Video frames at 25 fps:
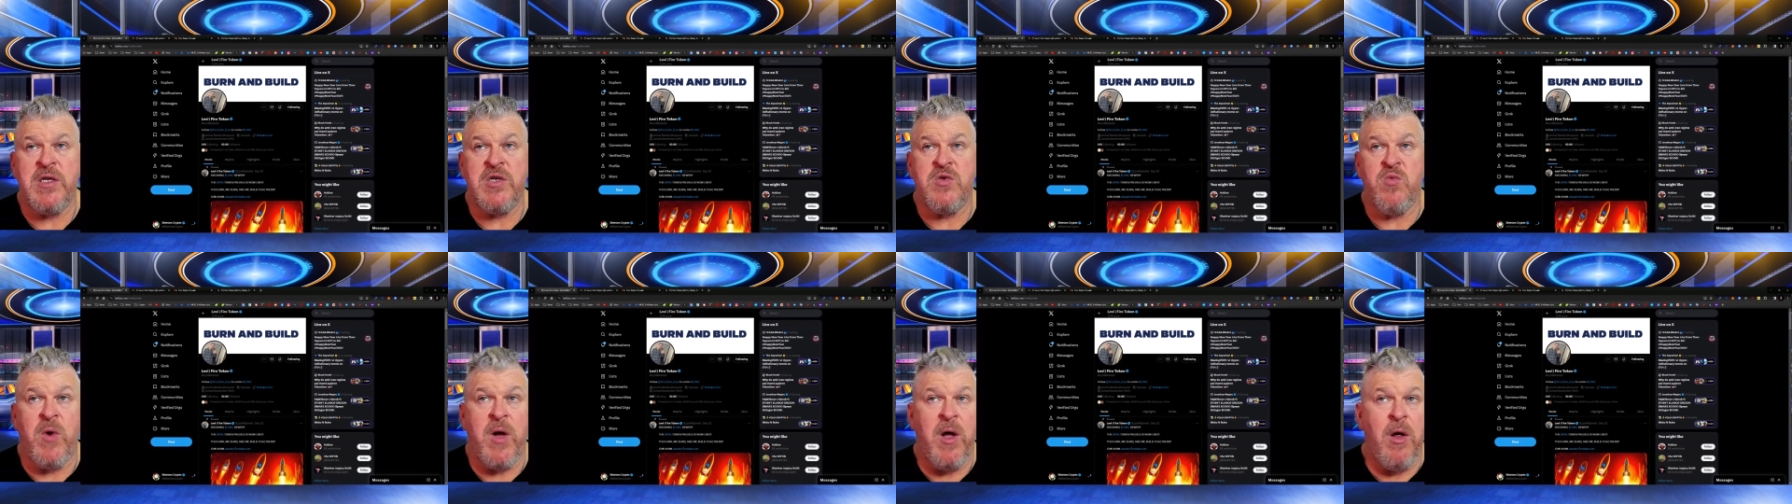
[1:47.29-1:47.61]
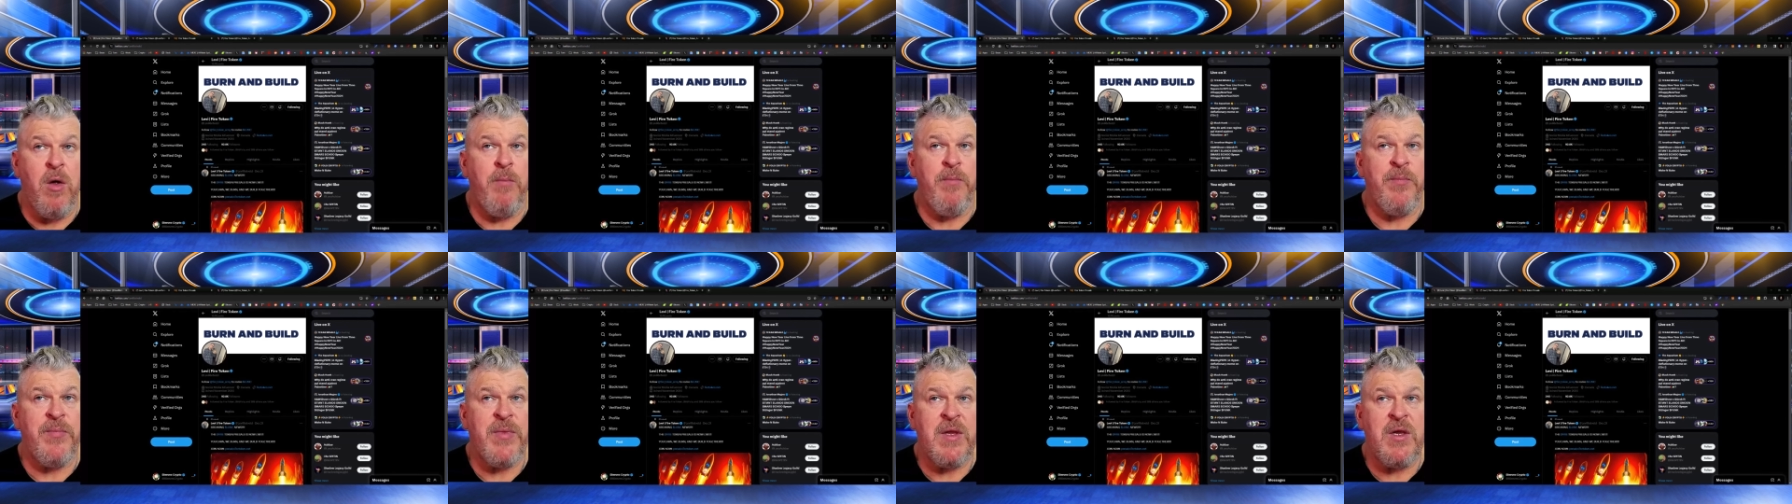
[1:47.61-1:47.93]

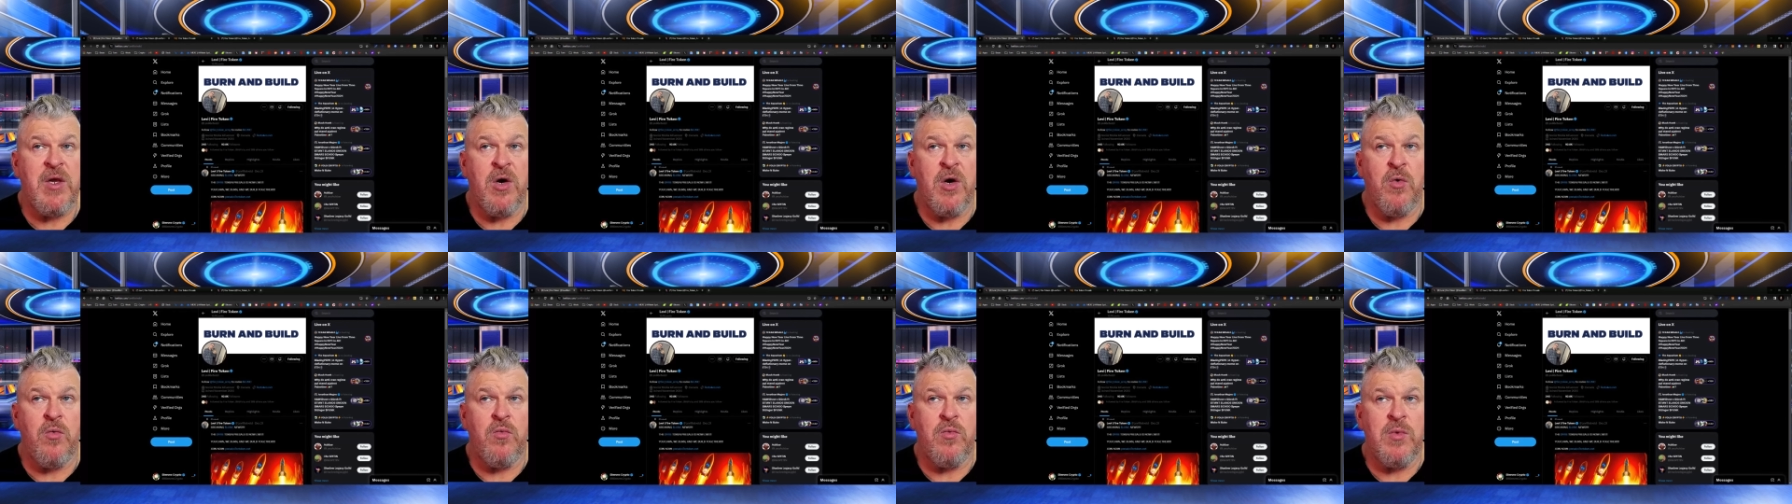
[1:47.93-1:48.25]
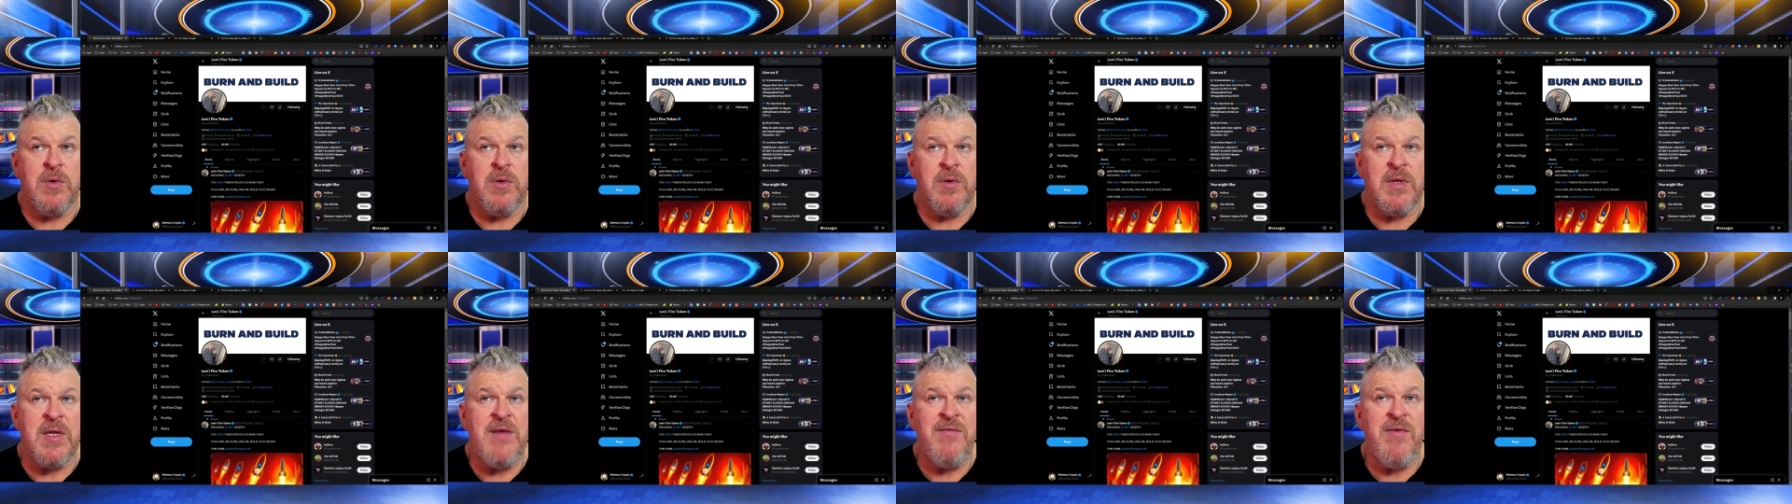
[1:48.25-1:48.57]
Well, you know,
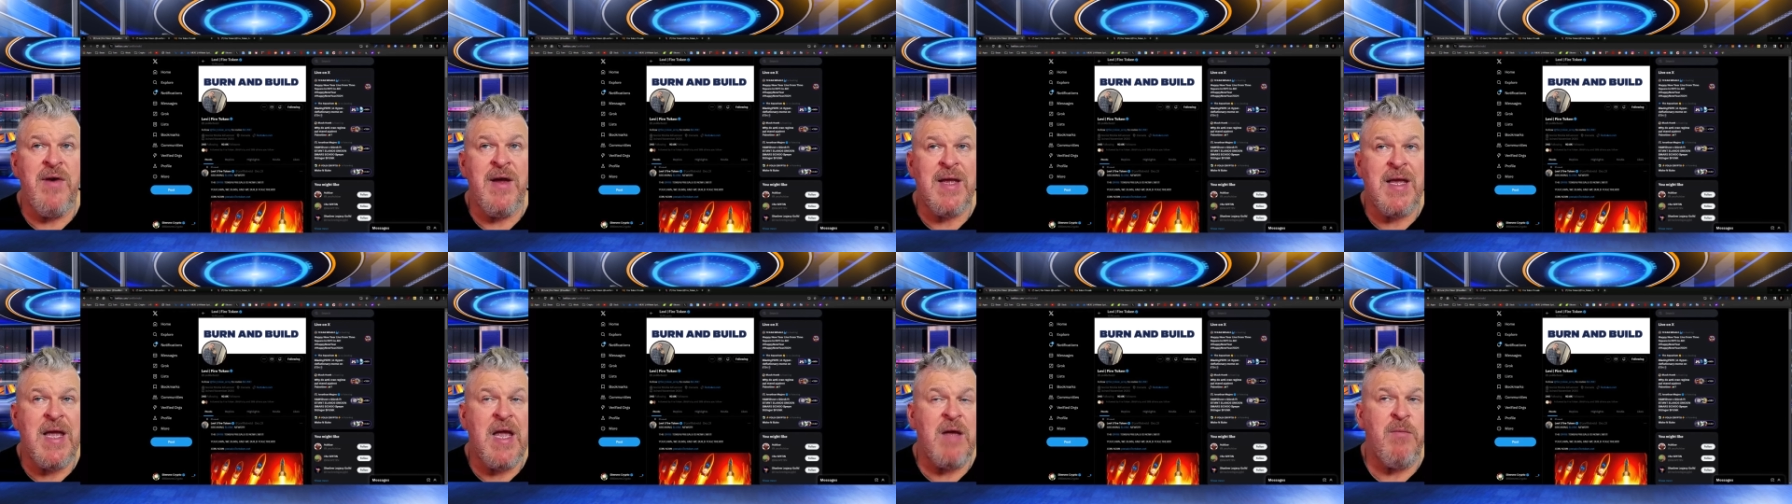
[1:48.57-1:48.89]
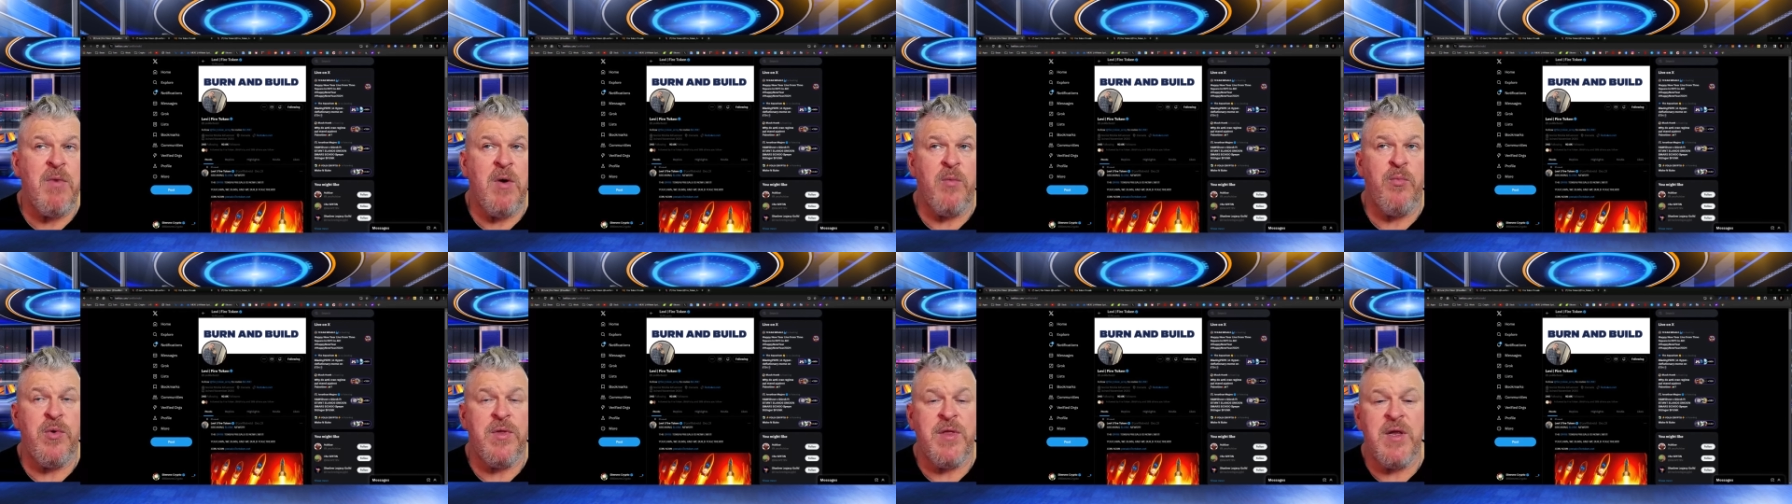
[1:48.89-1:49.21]
Levi came
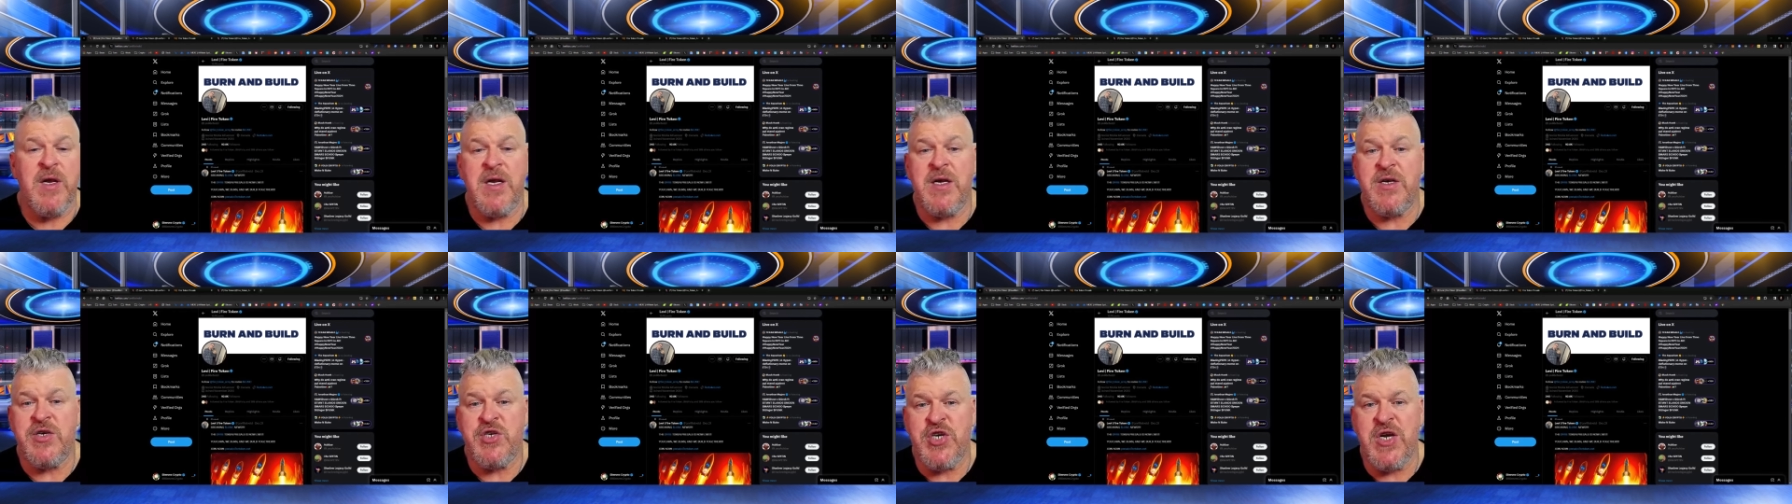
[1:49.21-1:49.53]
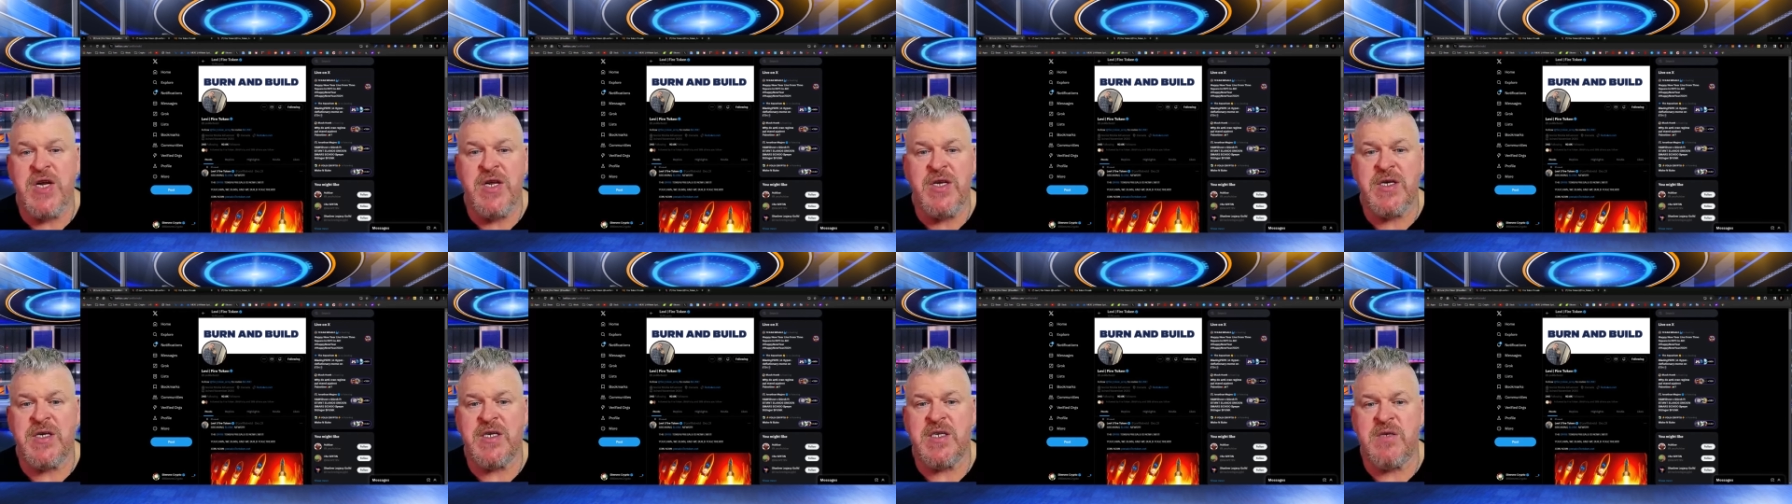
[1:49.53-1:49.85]
up with an
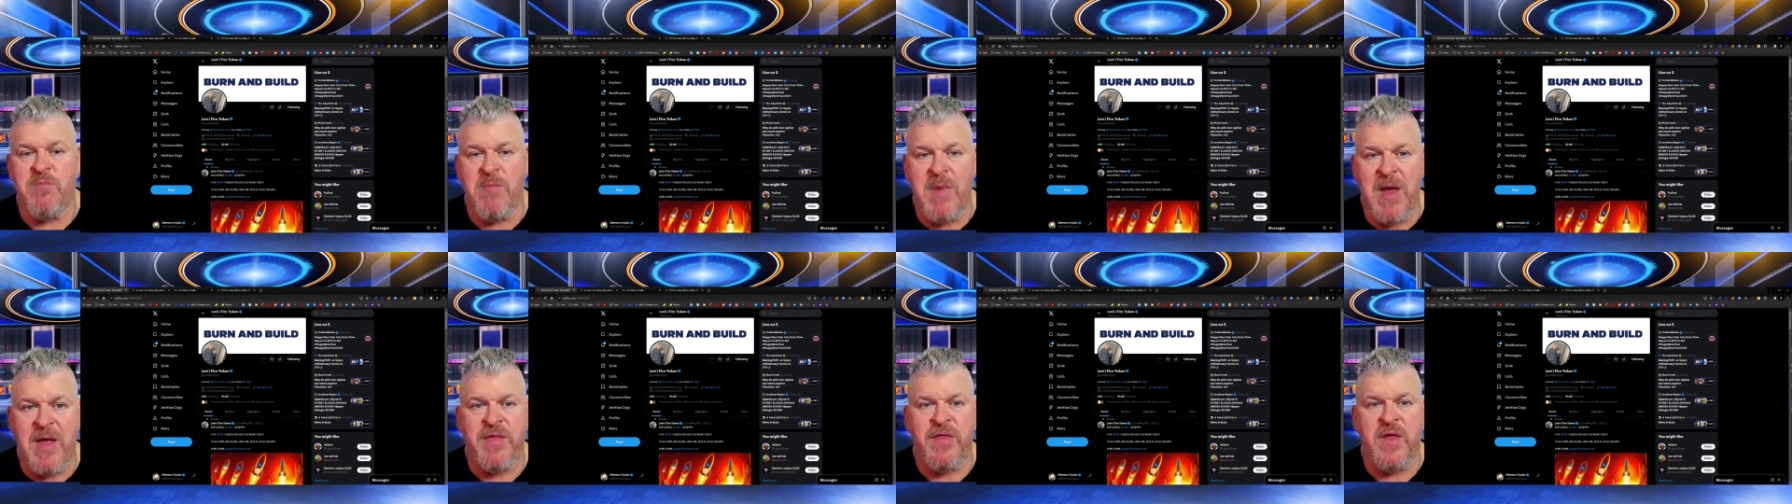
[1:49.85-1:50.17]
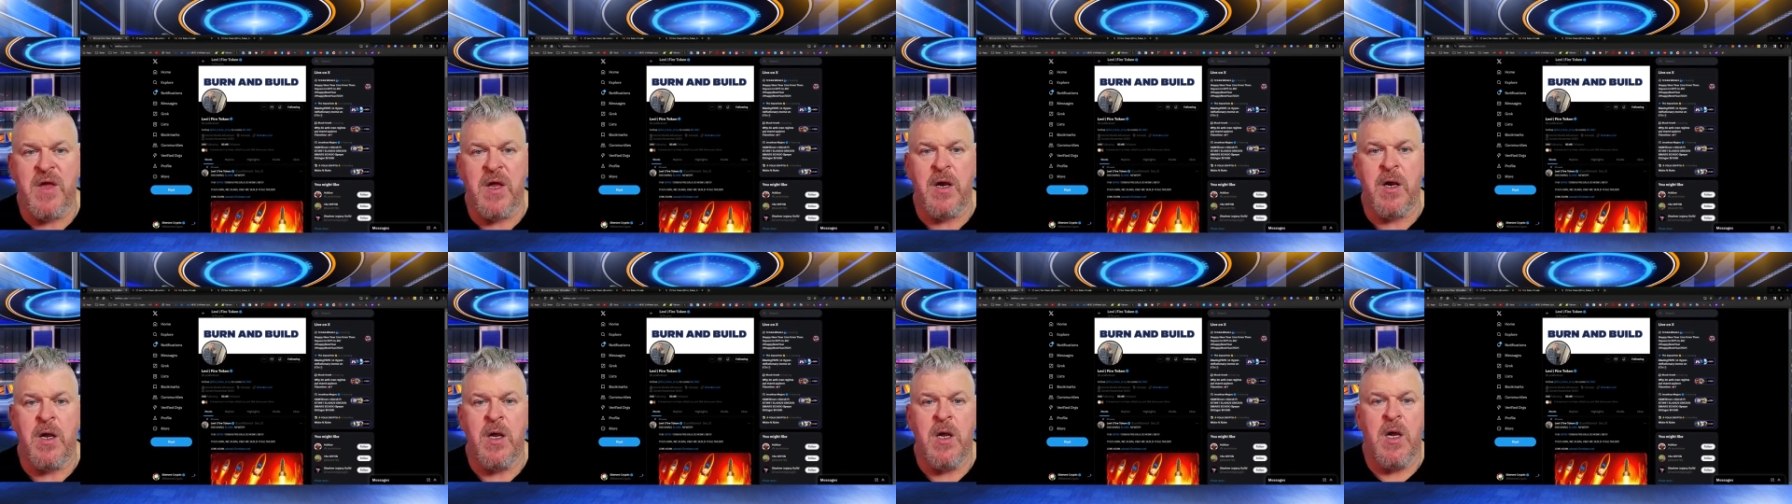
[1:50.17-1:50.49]
ingenious
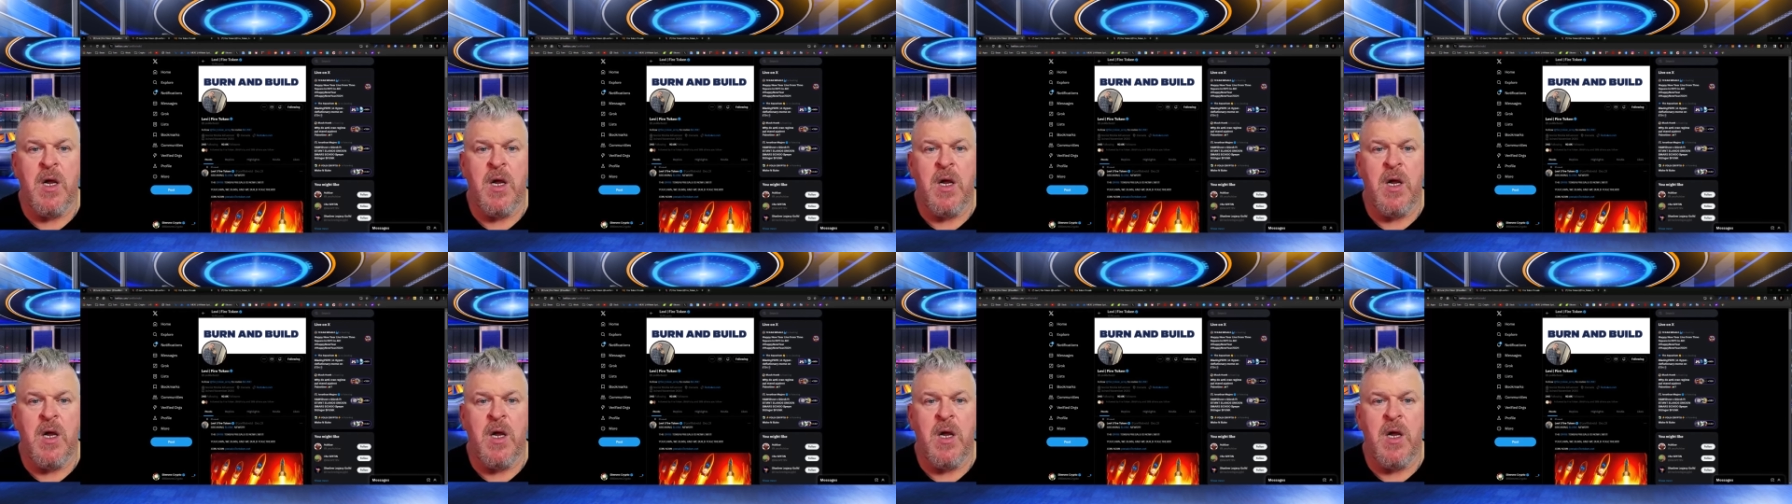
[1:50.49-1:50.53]
method